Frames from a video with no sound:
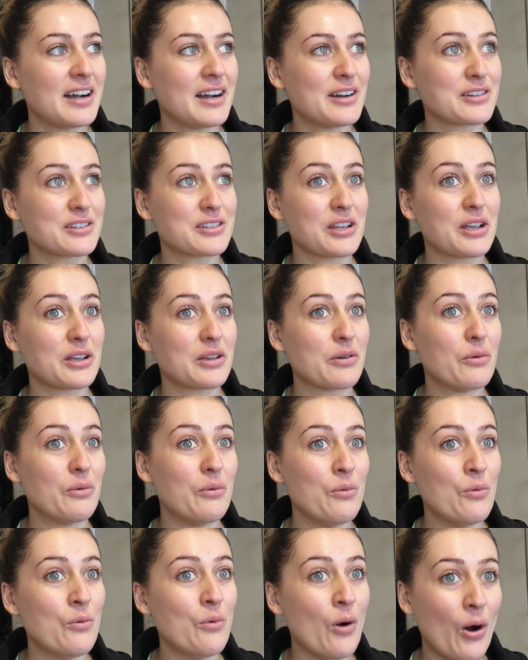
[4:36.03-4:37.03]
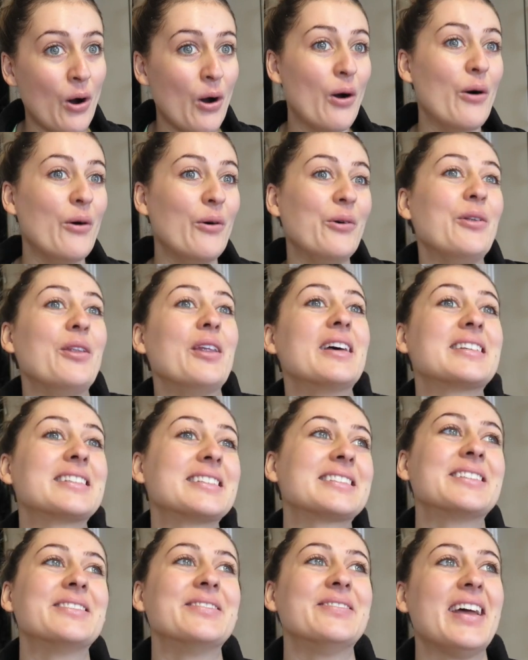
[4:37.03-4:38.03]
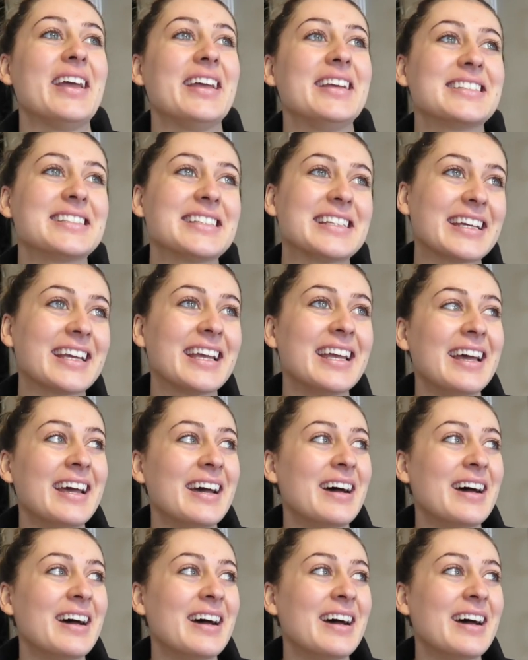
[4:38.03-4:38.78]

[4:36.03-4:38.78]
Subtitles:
I was like, whoa, this is amazing.